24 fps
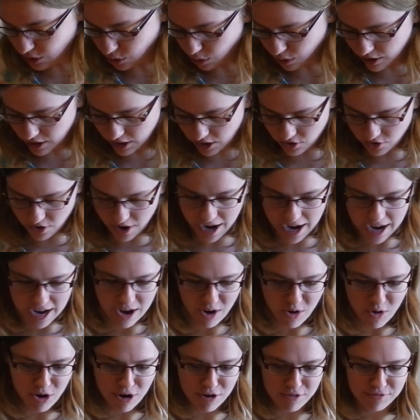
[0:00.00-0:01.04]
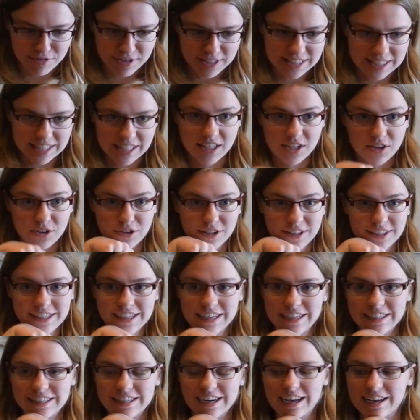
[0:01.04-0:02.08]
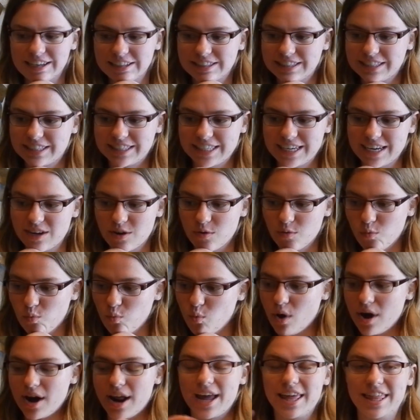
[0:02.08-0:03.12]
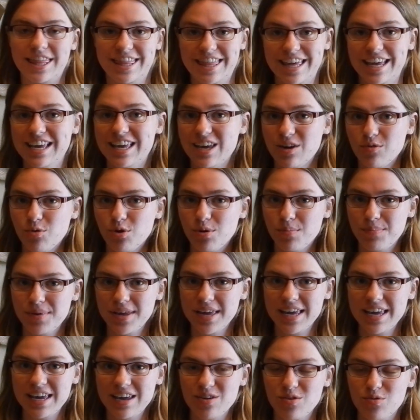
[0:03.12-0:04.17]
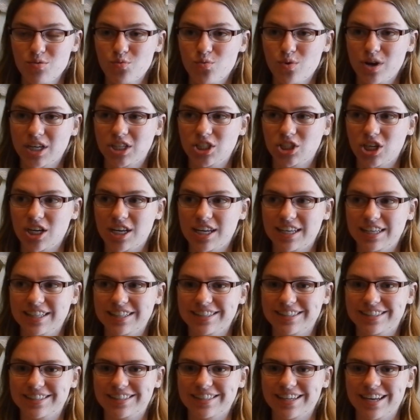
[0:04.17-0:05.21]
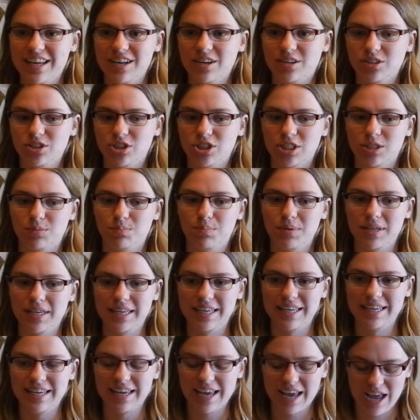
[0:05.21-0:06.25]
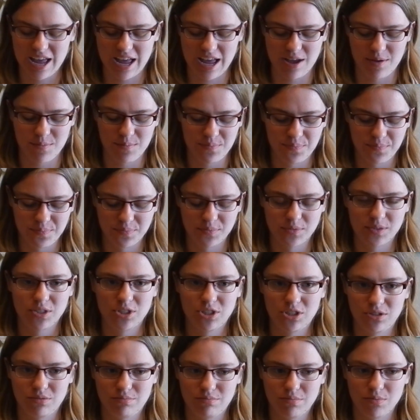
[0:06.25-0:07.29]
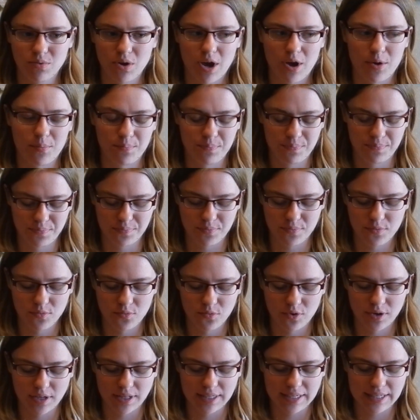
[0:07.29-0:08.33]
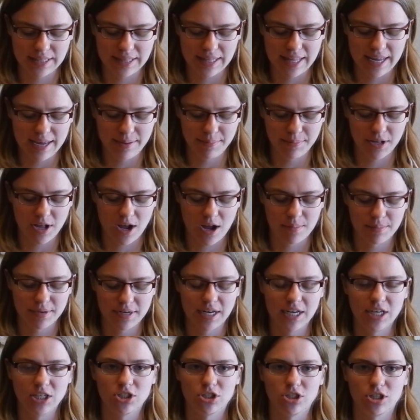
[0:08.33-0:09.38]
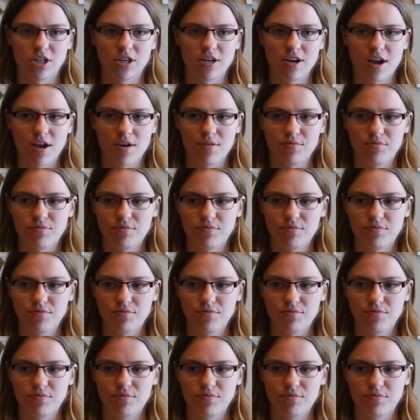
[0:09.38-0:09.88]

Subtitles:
of gray, or if it's literally just what I think it will be, which is it'll just be a really lame combination of